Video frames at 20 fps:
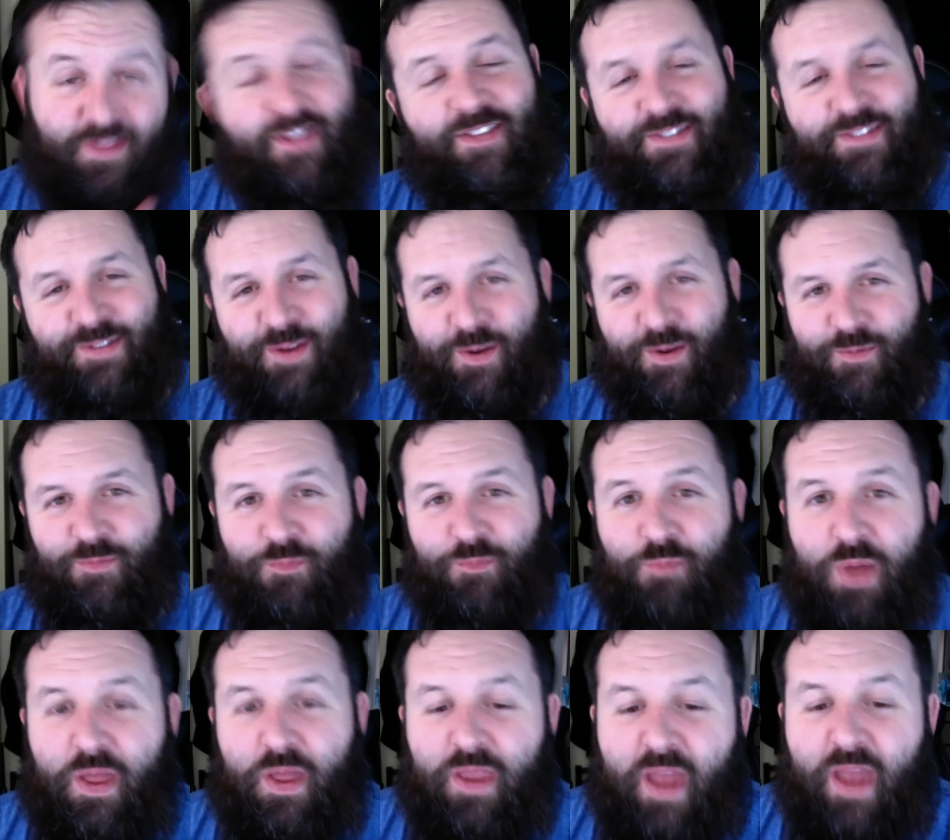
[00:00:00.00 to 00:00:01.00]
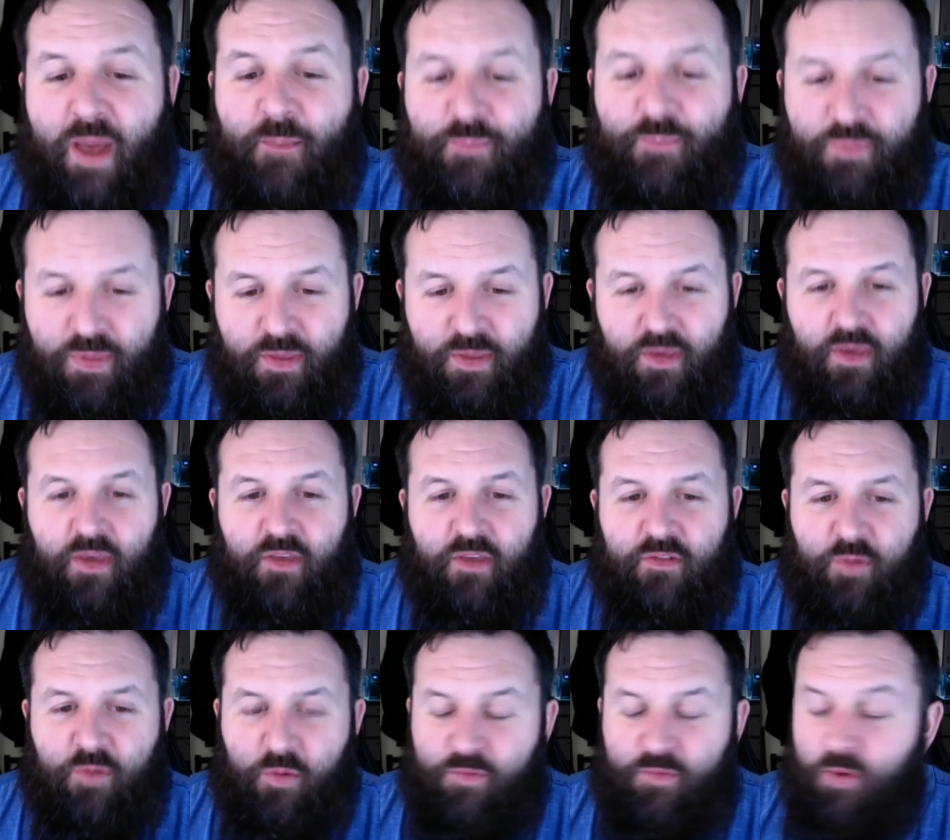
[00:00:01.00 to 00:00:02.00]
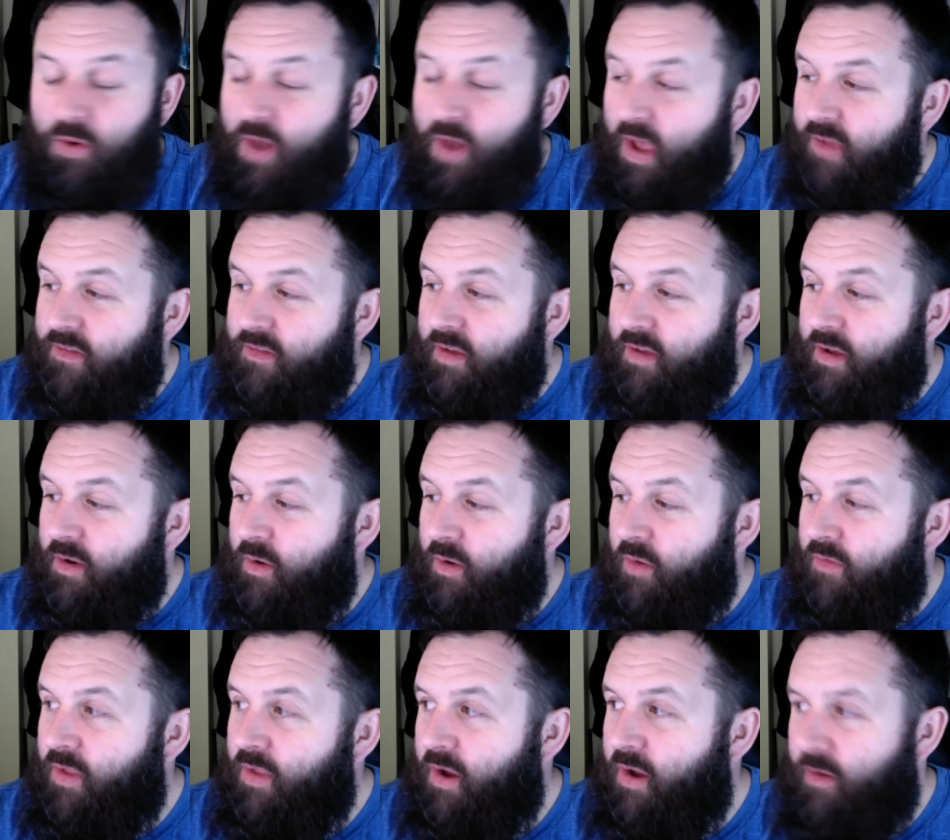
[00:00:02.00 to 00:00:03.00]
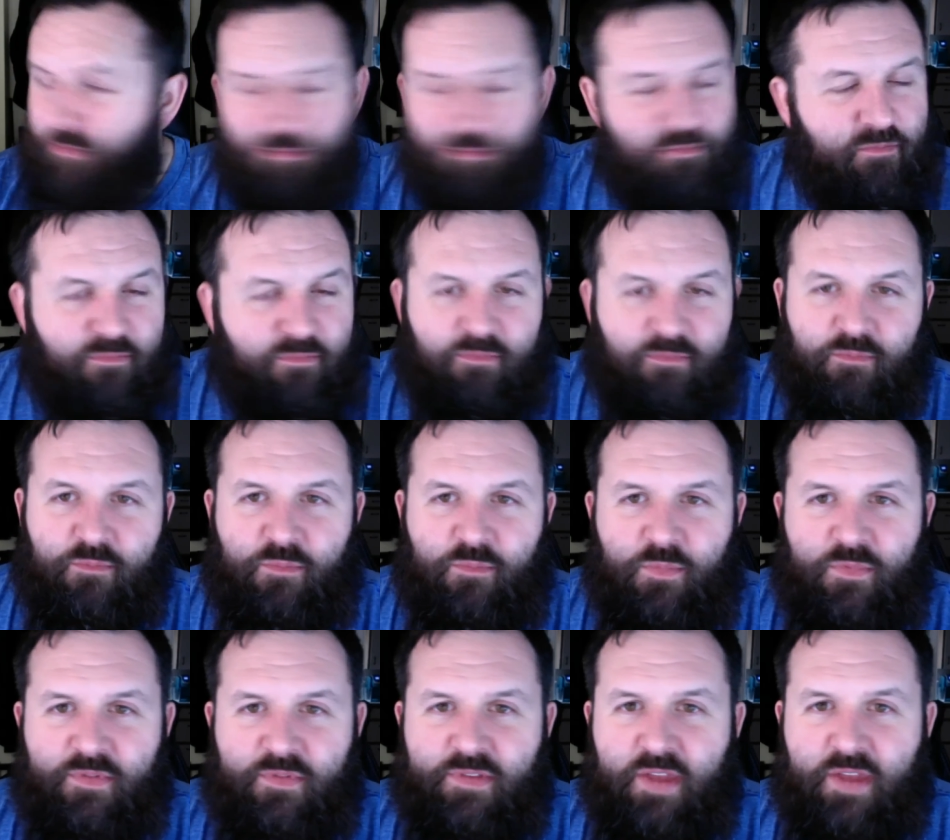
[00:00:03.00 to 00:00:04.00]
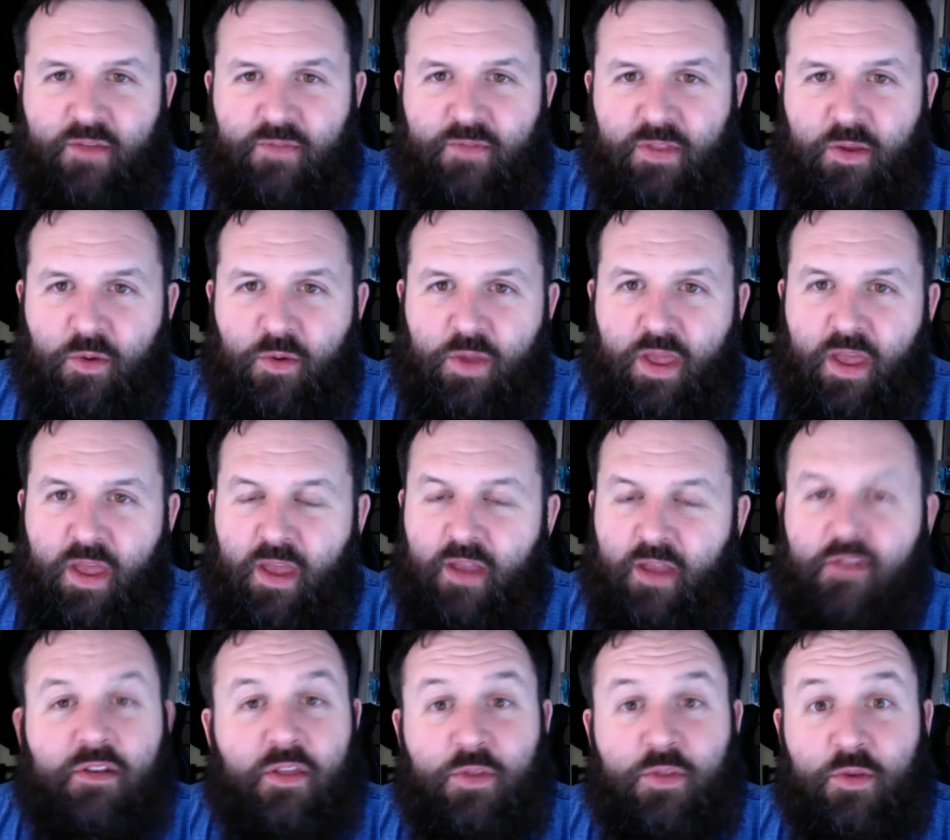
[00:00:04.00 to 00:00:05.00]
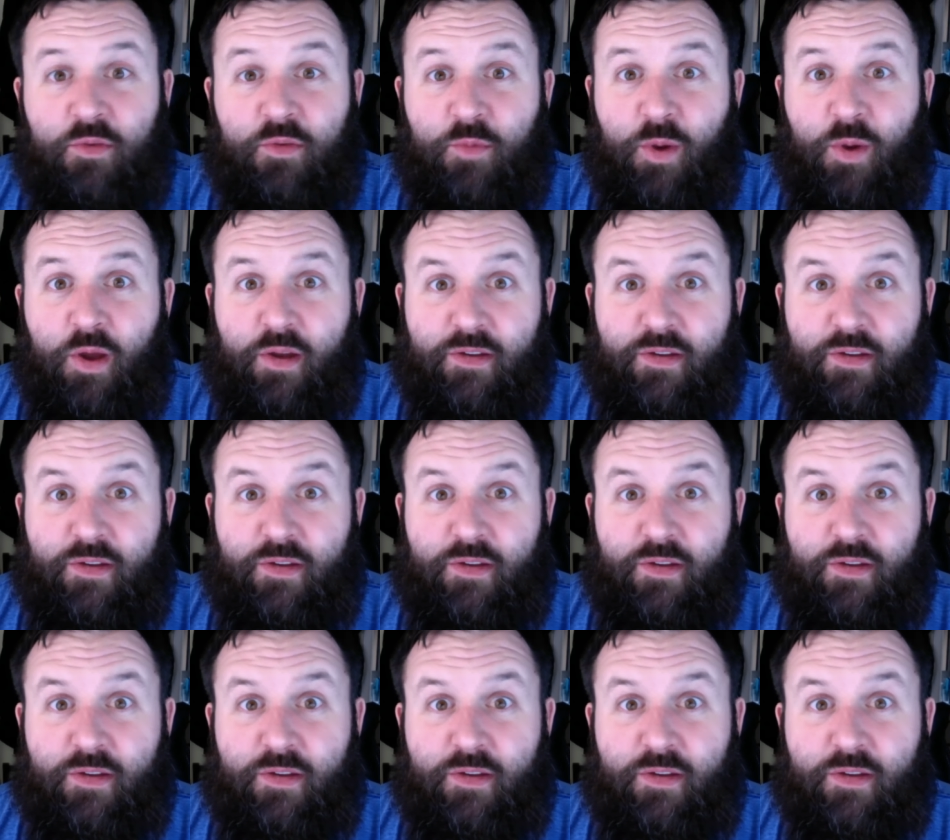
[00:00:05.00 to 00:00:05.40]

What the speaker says: So, but yeah, so if you're not seeing it over there, it's definitely okay. Nothing's wrong.